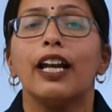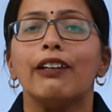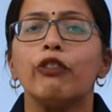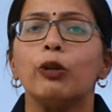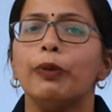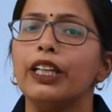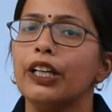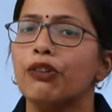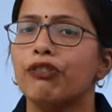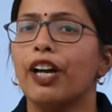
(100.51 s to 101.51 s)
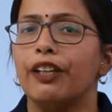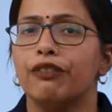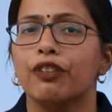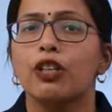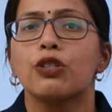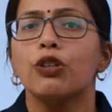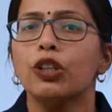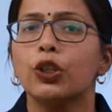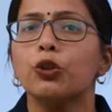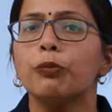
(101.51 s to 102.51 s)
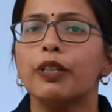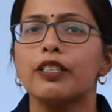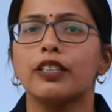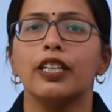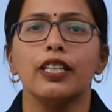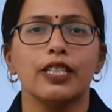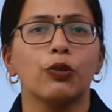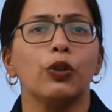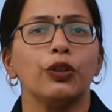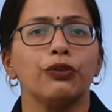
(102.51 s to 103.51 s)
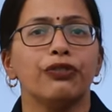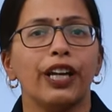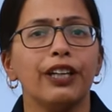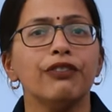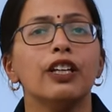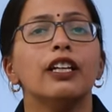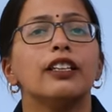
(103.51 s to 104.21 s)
It will be 5. So 2 plus 3 is equal to 5.